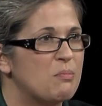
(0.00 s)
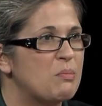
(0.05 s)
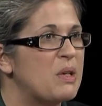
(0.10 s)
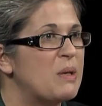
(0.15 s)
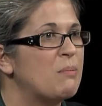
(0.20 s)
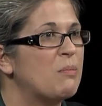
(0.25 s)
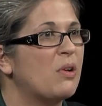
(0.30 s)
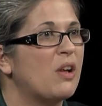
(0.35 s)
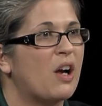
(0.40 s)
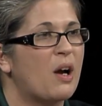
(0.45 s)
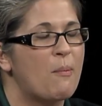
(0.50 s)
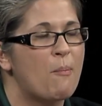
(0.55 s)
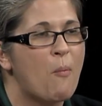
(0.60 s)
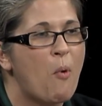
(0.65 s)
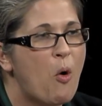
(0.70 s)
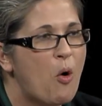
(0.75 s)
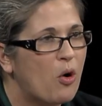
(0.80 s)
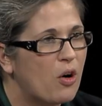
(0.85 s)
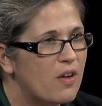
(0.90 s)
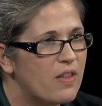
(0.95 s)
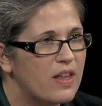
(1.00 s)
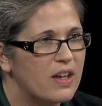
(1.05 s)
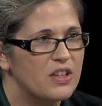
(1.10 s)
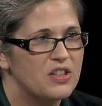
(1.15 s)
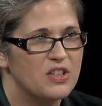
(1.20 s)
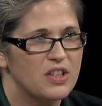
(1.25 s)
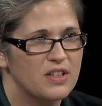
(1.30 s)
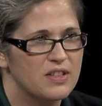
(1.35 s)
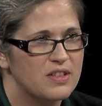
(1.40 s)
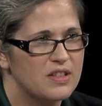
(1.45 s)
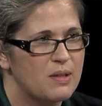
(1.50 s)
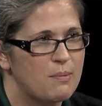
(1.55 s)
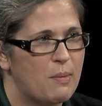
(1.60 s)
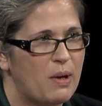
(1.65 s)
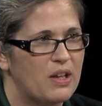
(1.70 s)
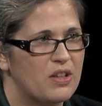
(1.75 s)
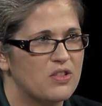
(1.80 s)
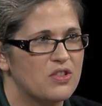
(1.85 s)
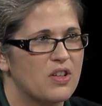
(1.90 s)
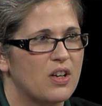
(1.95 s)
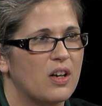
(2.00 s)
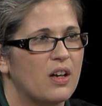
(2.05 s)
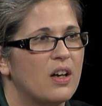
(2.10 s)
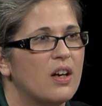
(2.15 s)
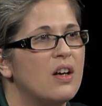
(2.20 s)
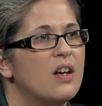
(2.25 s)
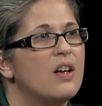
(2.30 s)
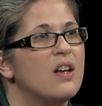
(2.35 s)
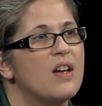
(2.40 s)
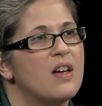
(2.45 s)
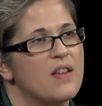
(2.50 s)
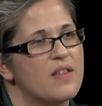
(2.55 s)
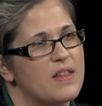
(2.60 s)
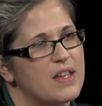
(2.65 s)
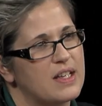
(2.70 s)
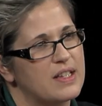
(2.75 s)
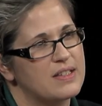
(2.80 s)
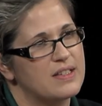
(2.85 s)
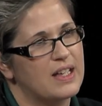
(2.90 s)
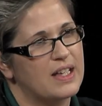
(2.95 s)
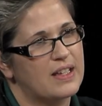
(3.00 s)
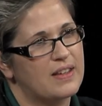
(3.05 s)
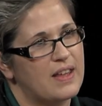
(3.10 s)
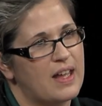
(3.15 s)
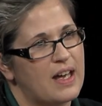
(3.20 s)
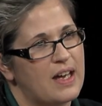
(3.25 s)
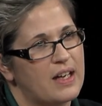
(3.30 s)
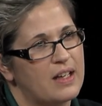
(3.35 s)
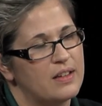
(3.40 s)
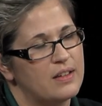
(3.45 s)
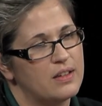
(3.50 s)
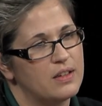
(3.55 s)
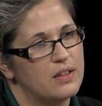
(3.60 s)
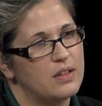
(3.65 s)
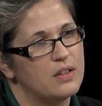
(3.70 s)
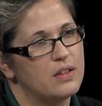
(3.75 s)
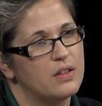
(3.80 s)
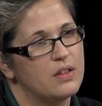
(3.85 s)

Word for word: People are more than just dementia. Okay. Things like that. So